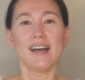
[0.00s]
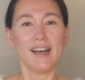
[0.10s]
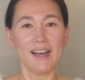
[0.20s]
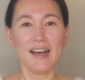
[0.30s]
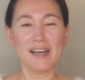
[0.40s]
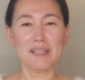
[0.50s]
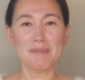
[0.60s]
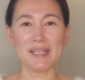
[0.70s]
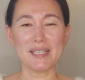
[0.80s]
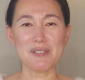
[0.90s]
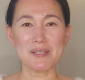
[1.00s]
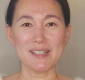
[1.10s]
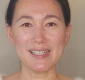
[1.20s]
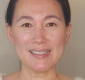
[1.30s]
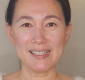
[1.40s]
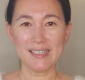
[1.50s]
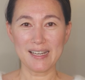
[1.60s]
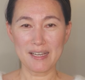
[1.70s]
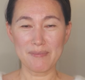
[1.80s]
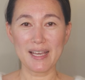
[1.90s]
Hi, my name is Mina Lee. I'm
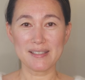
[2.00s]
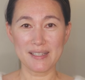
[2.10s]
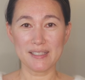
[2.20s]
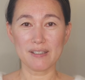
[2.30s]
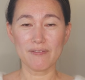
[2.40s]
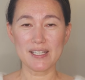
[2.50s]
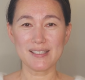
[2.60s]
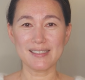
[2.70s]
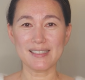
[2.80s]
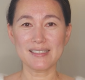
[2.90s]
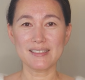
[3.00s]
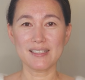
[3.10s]
aesthetic facialist.